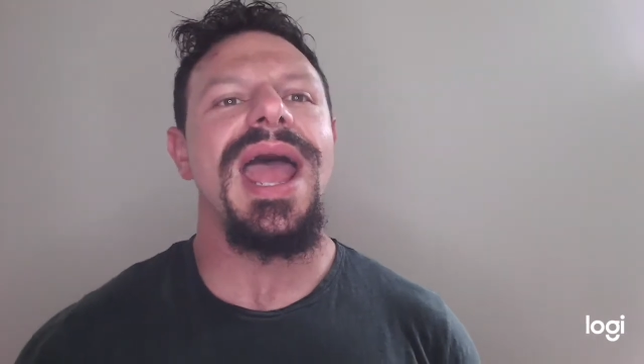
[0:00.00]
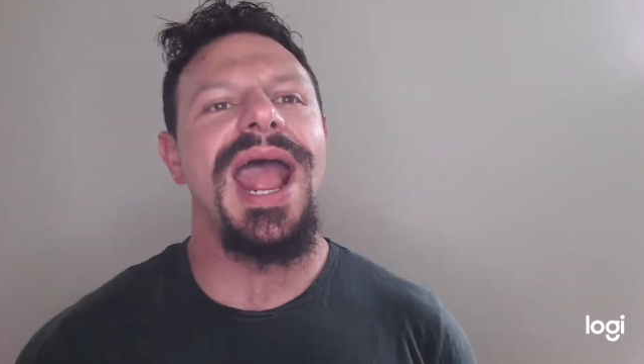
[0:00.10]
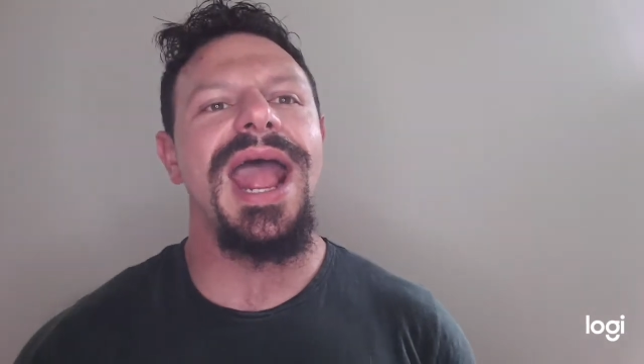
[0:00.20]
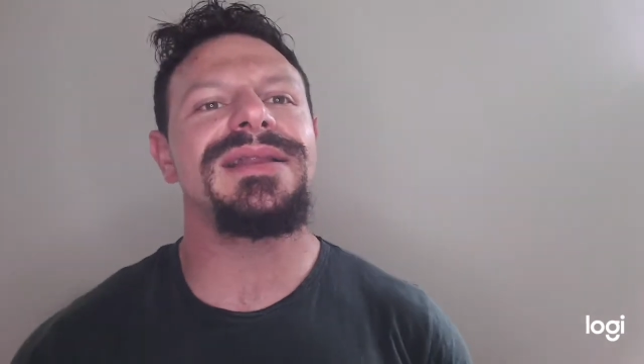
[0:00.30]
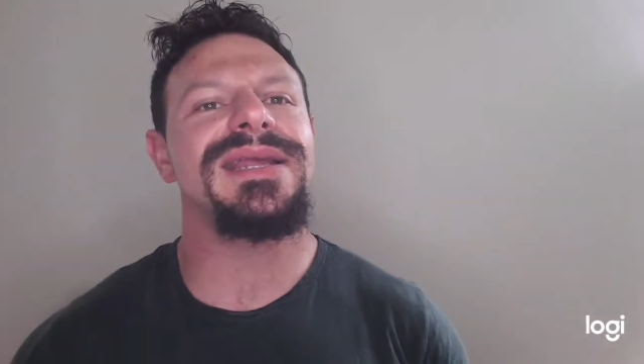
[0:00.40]

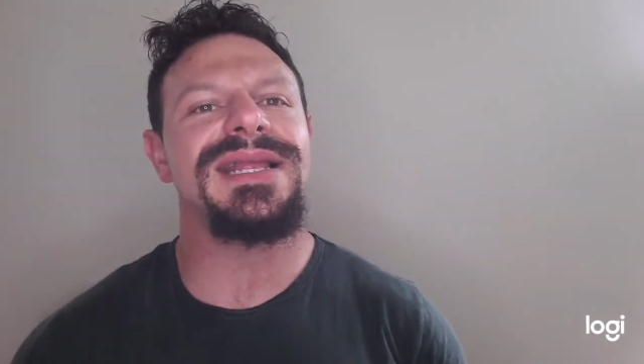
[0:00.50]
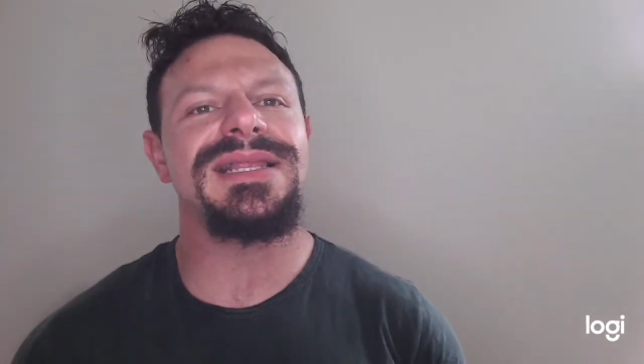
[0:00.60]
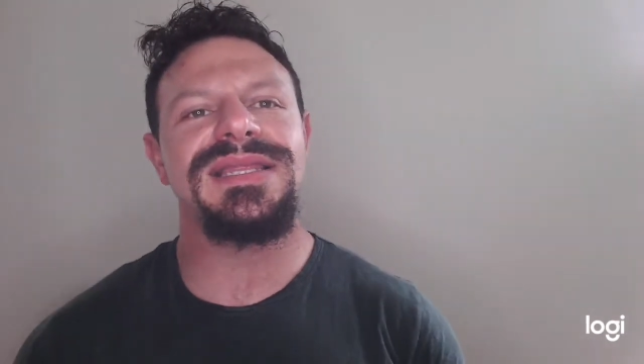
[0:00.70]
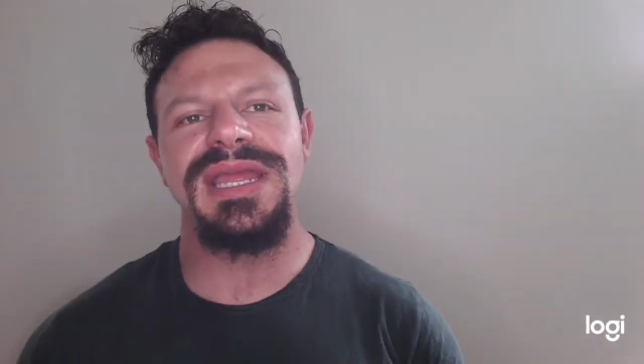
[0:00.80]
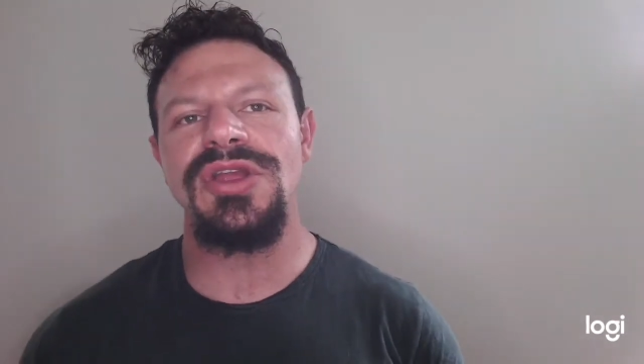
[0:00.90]
and
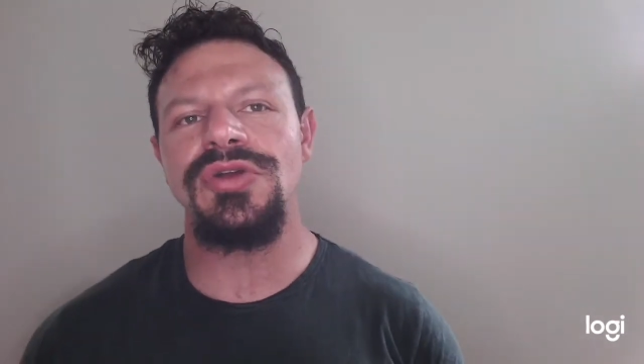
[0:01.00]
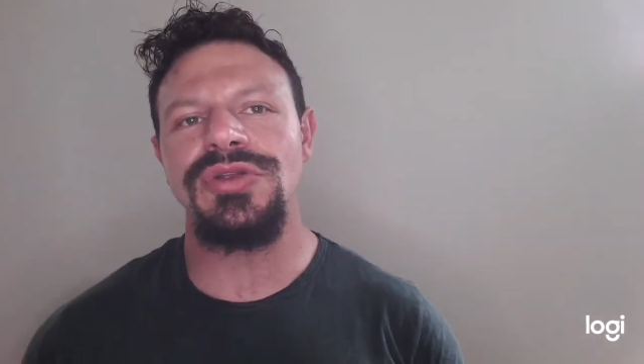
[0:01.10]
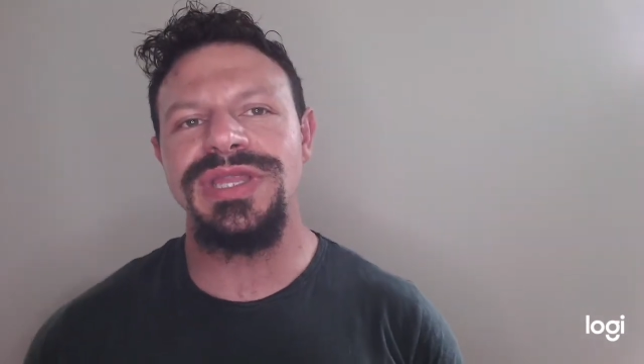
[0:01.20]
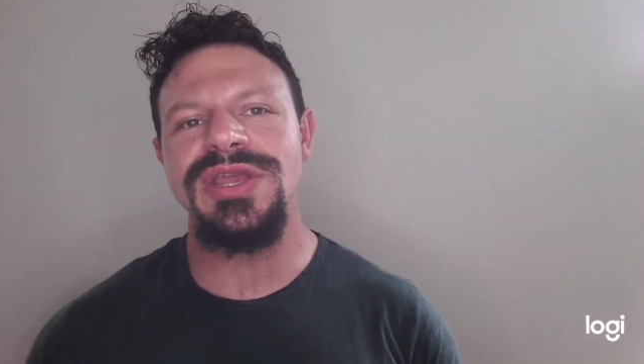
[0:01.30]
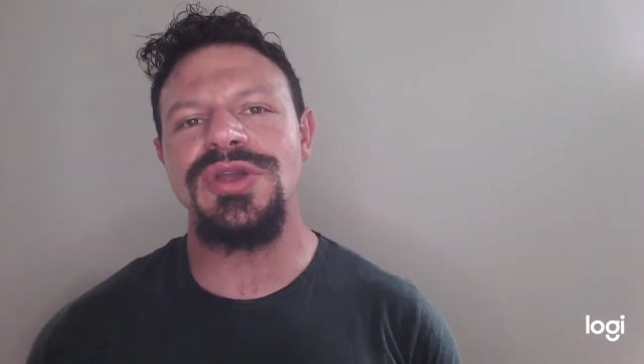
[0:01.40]
it de
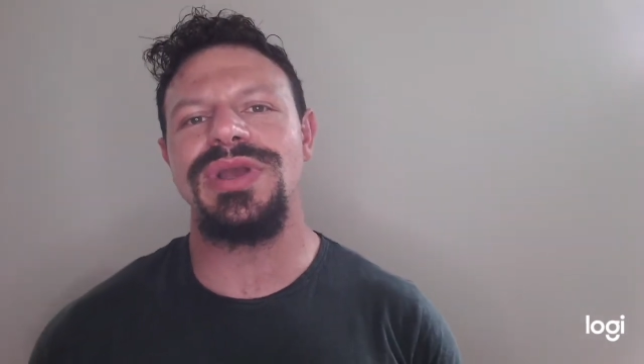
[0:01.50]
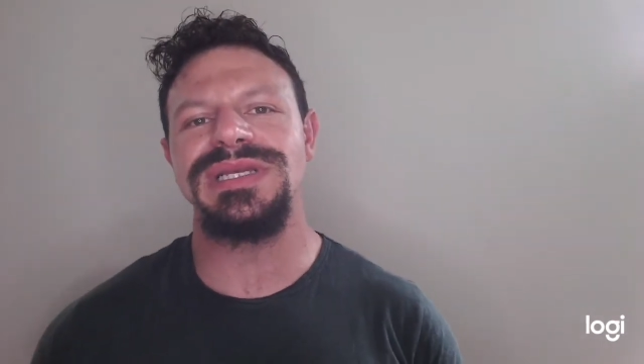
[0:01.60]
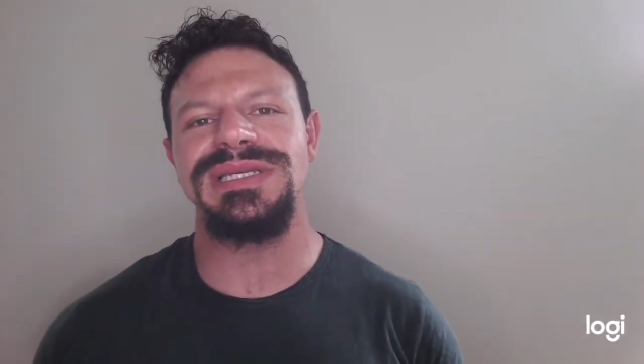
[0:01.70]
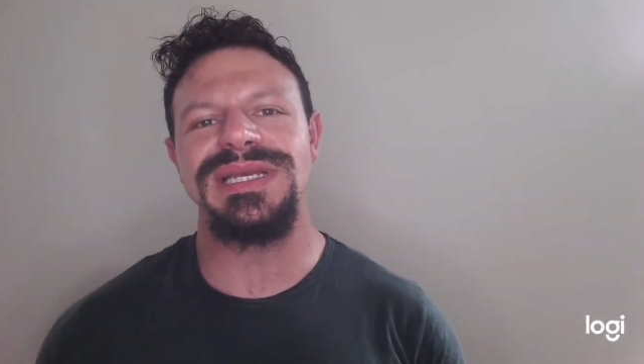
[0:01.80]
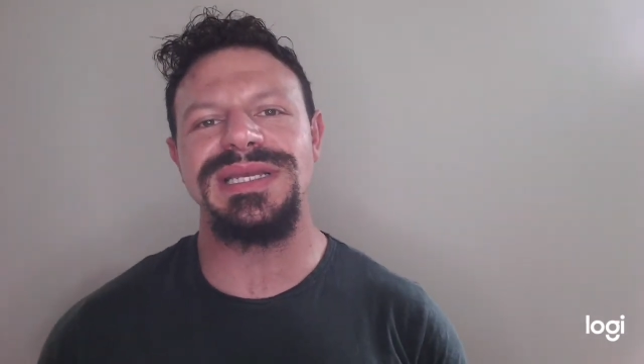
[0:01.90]

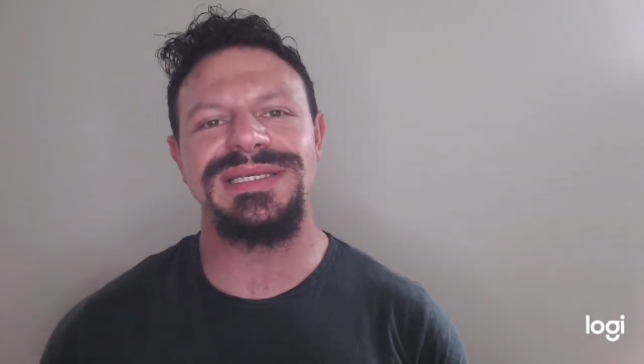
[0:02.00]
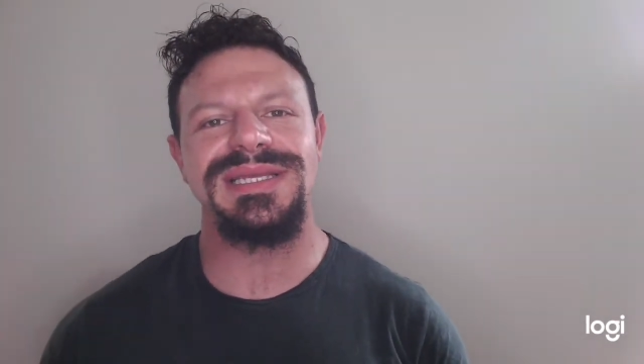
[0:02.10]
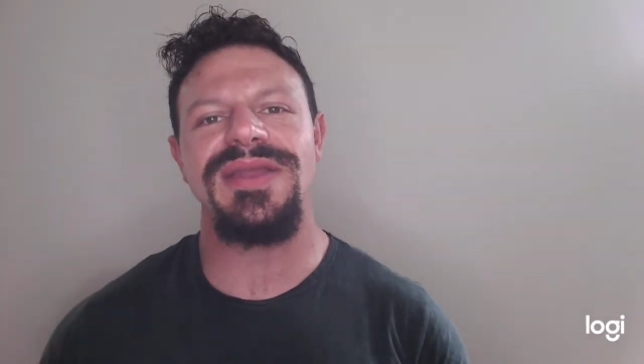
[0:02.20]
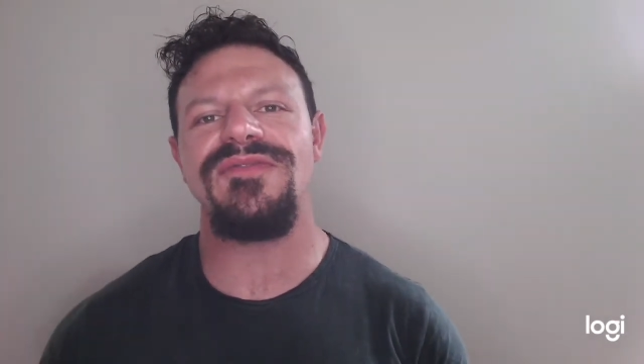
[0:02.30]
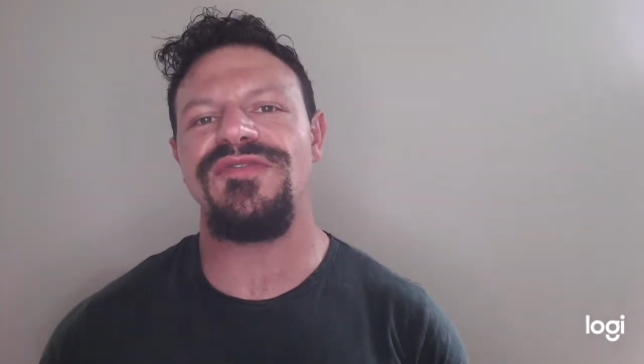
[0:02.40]

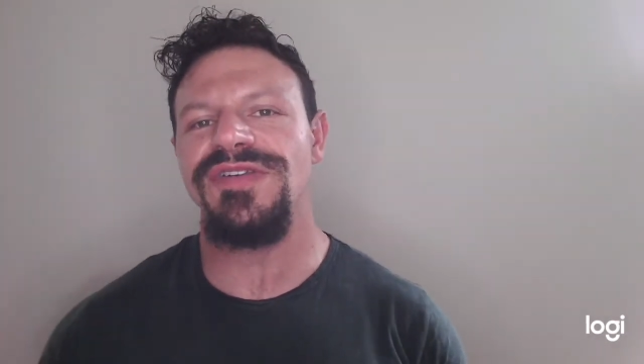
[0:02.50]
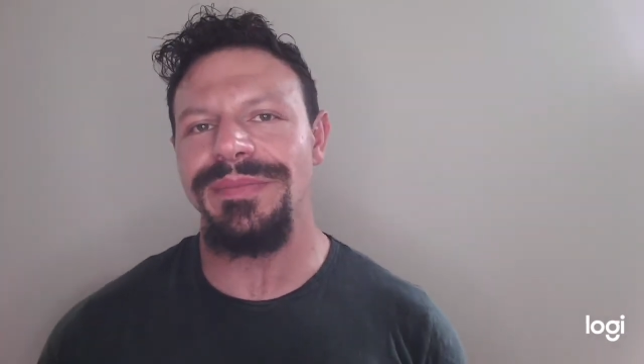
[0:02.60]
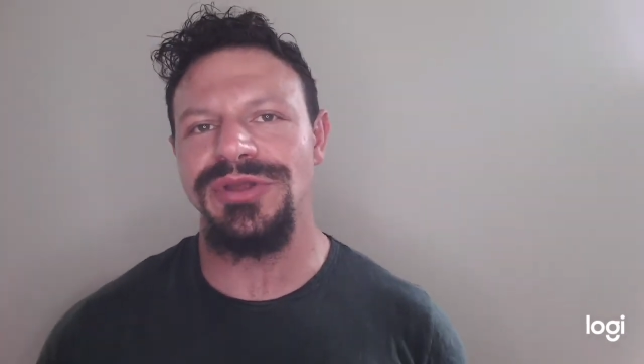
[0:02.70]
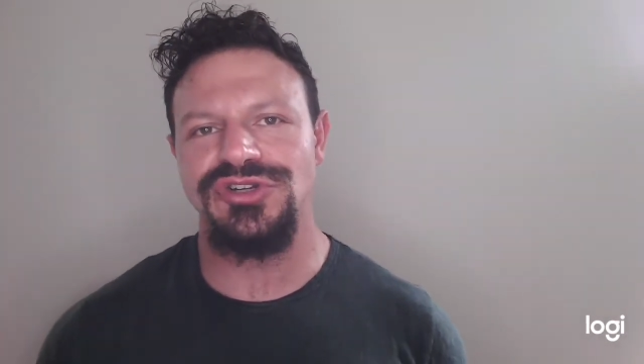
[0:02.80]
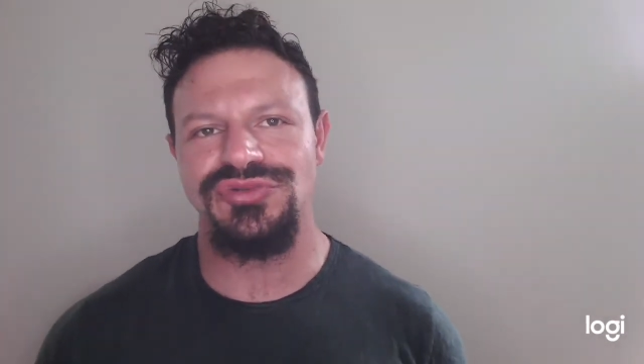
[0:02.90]
decreases
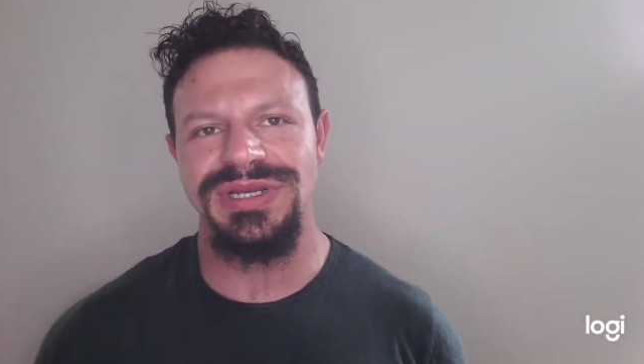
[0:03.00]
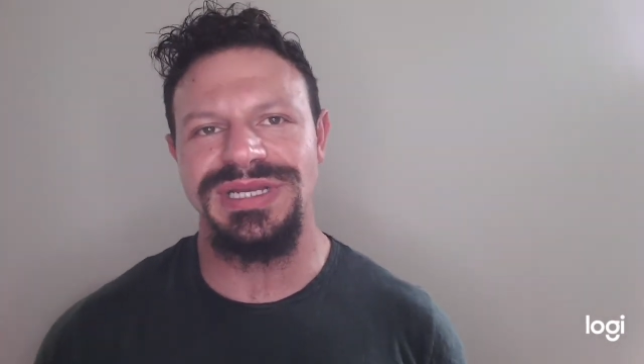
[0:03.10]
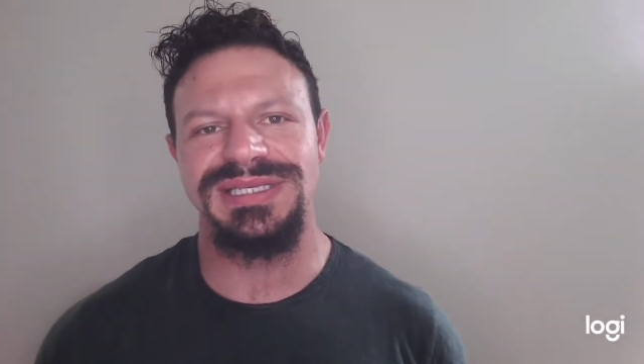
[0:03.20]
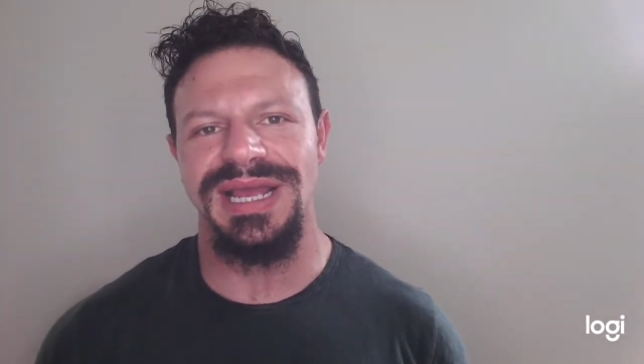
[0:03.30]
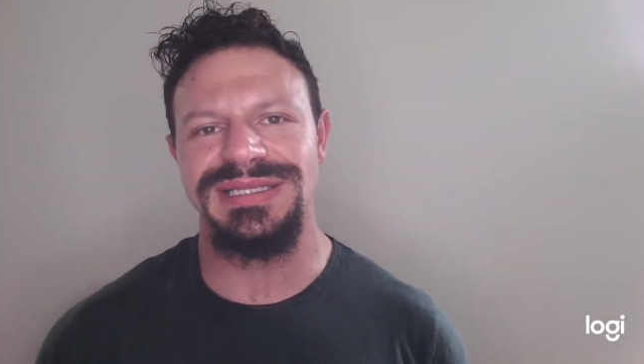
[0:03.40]
inflammatory
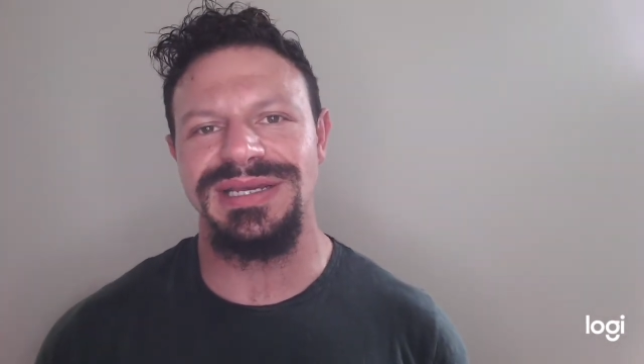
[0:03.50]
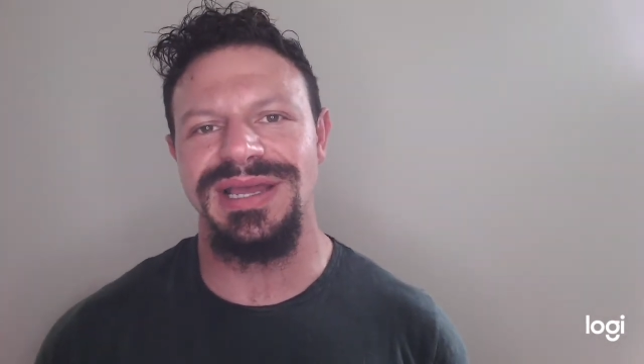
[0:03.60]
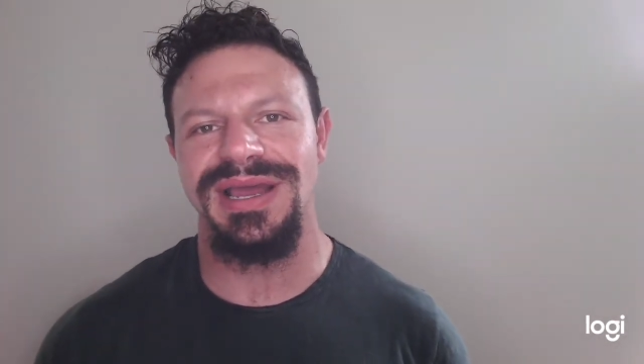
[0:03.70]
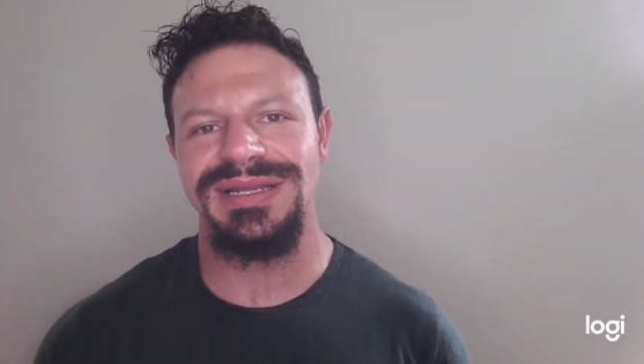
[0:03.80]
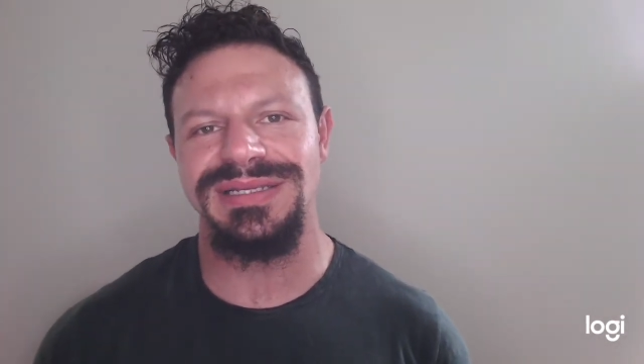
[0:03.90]

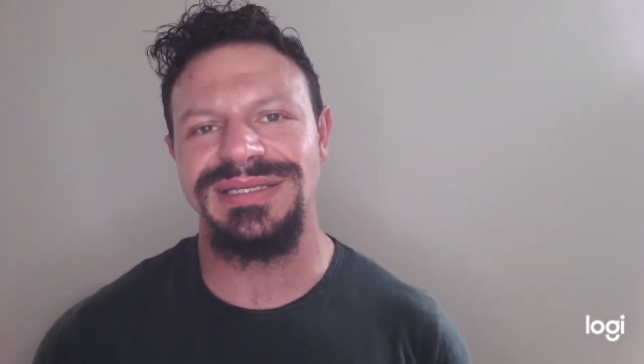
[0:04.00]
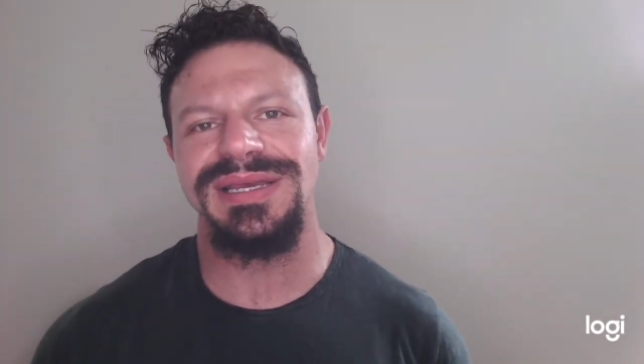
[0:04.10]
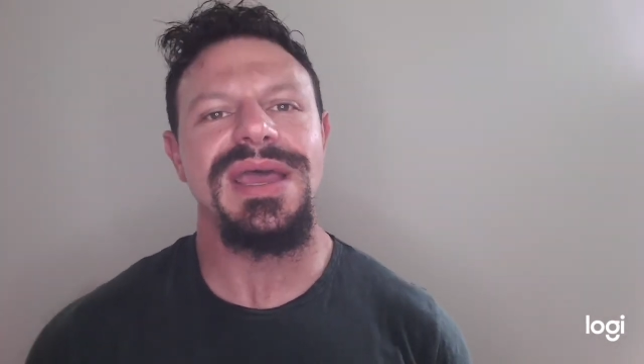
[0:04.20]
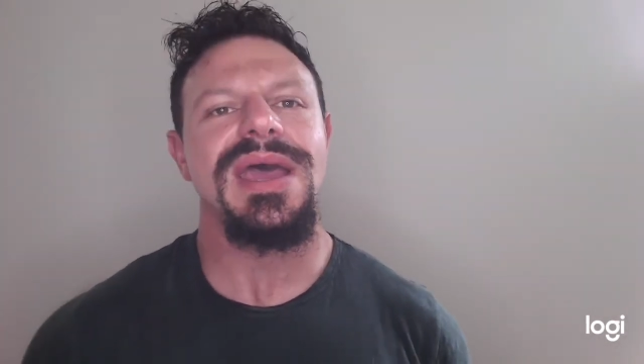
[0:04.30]
cytokines.